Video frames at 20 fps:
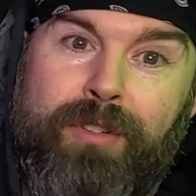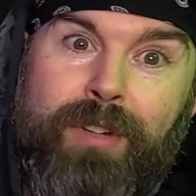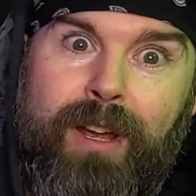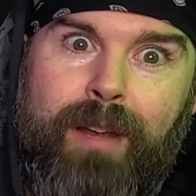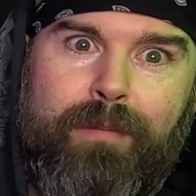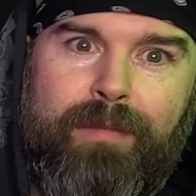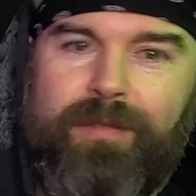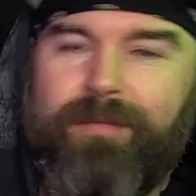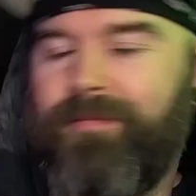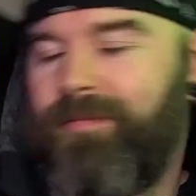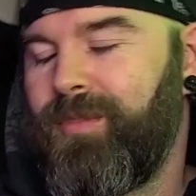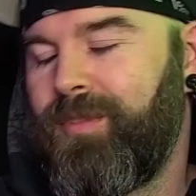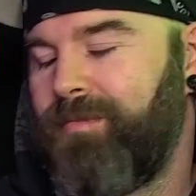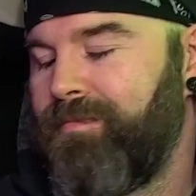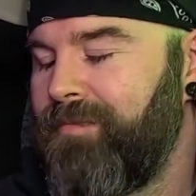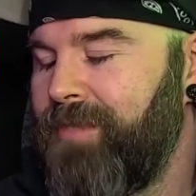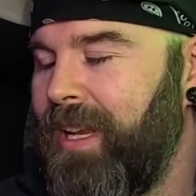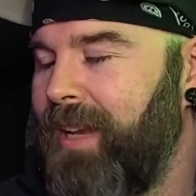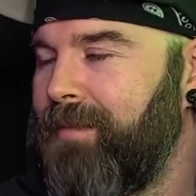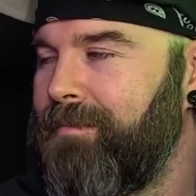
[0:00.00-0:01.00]

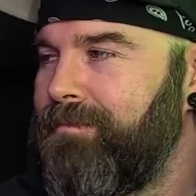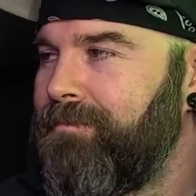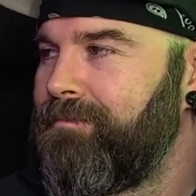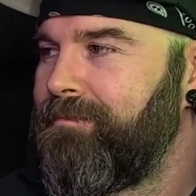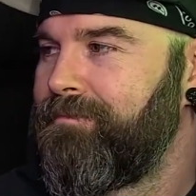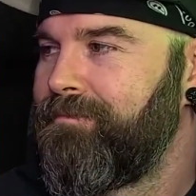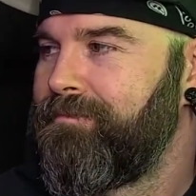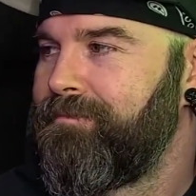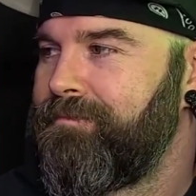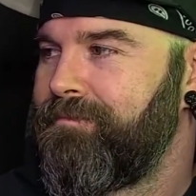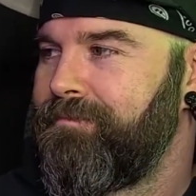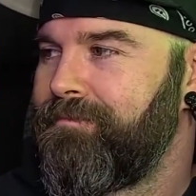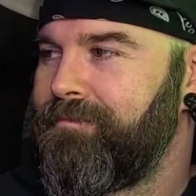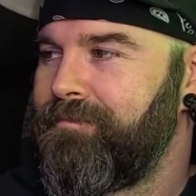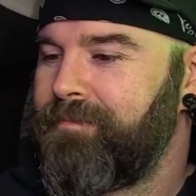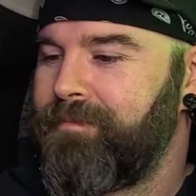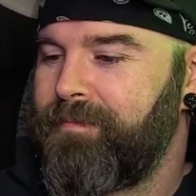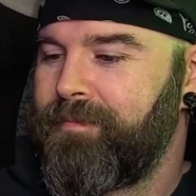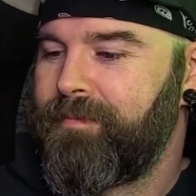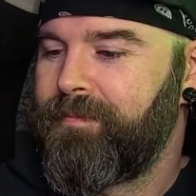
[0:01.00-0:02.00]

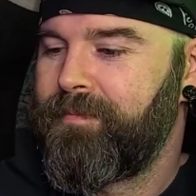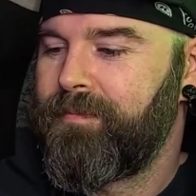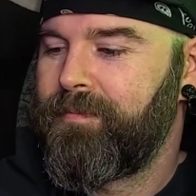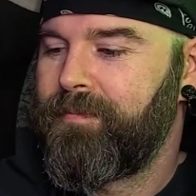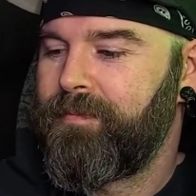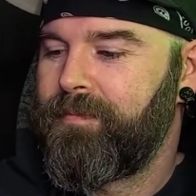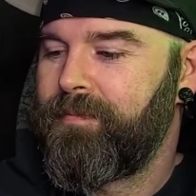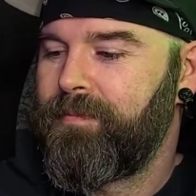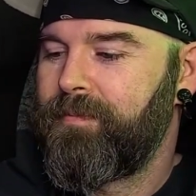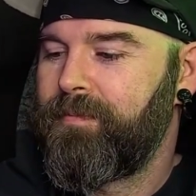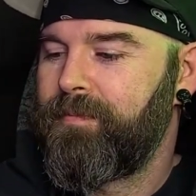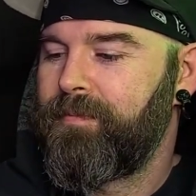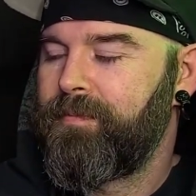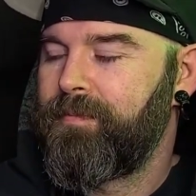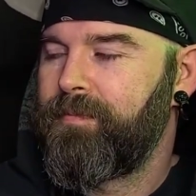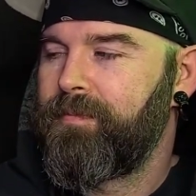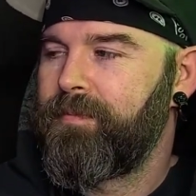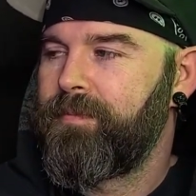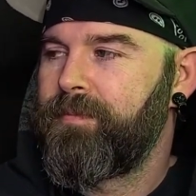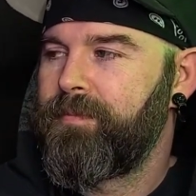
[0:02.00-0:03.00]

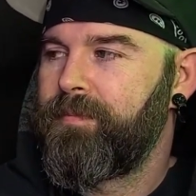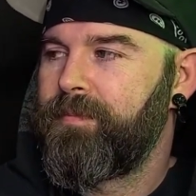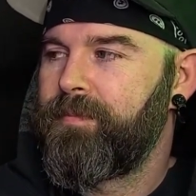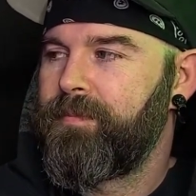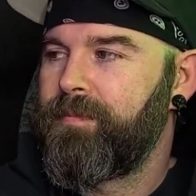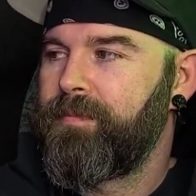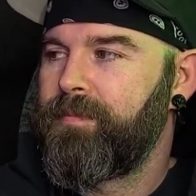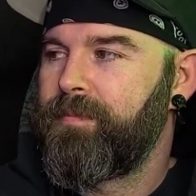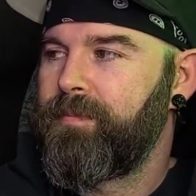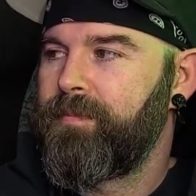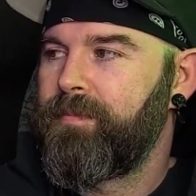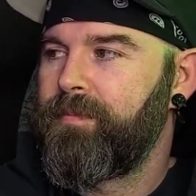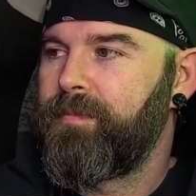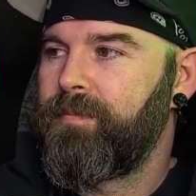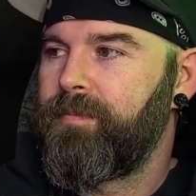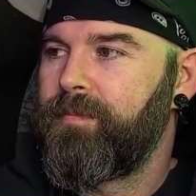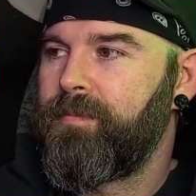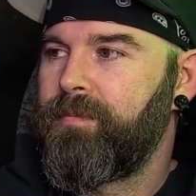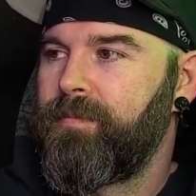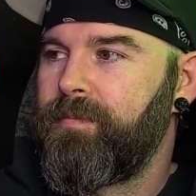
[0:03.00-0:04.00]

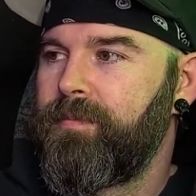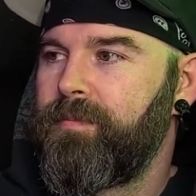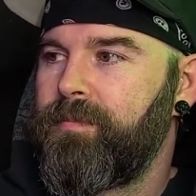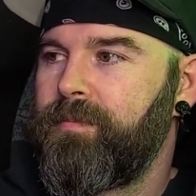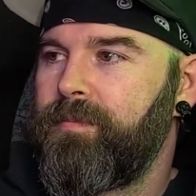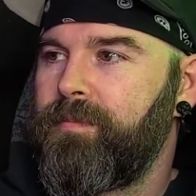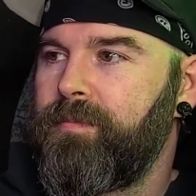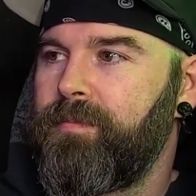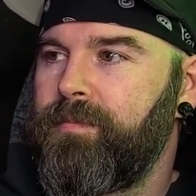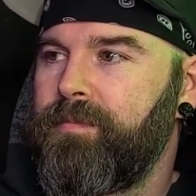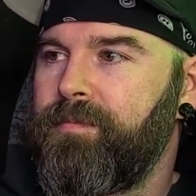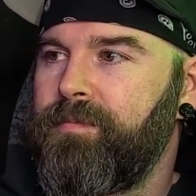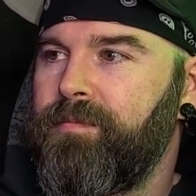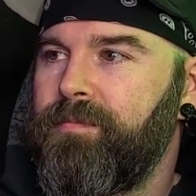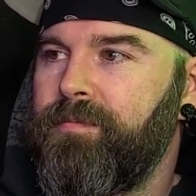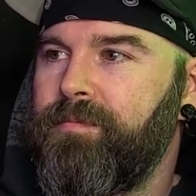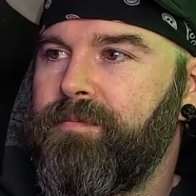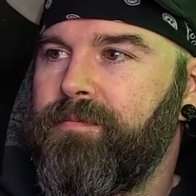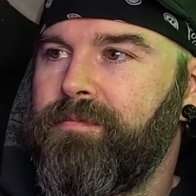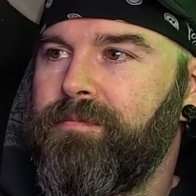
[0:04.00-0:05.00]

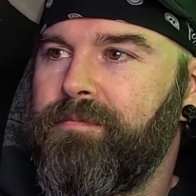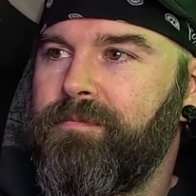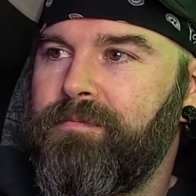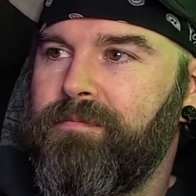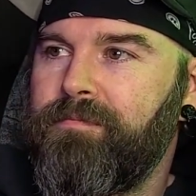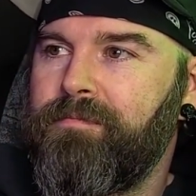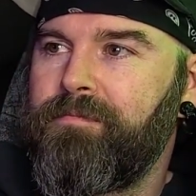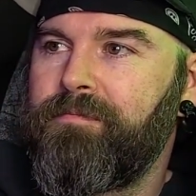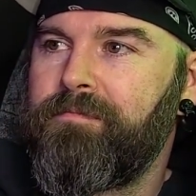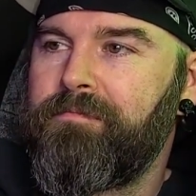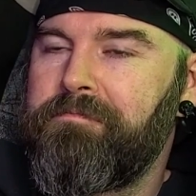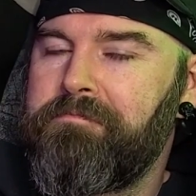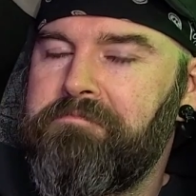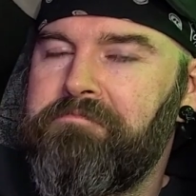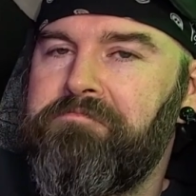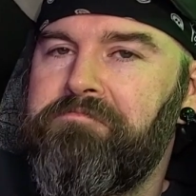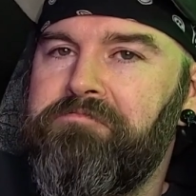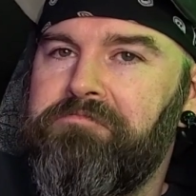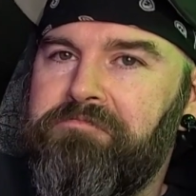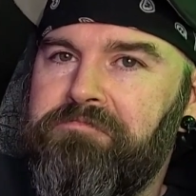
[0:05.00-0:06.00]

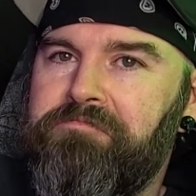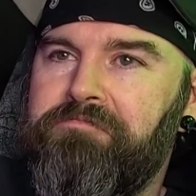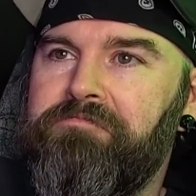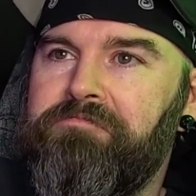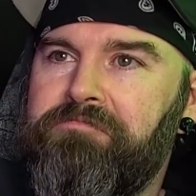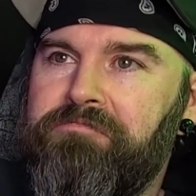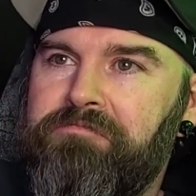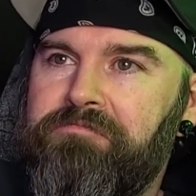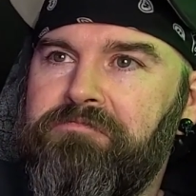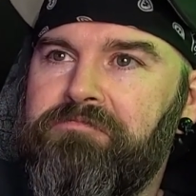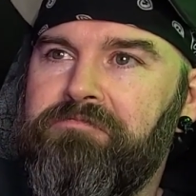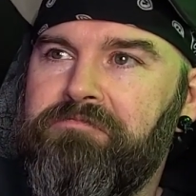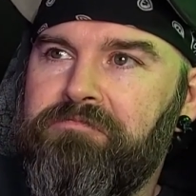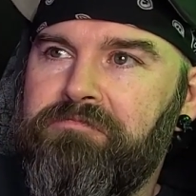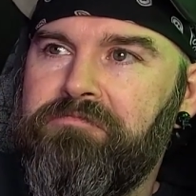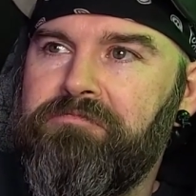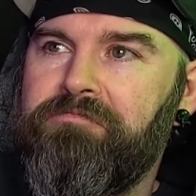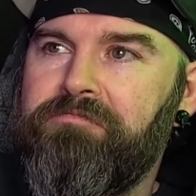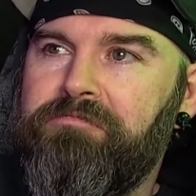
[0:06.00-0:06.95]
The person shown says nothing.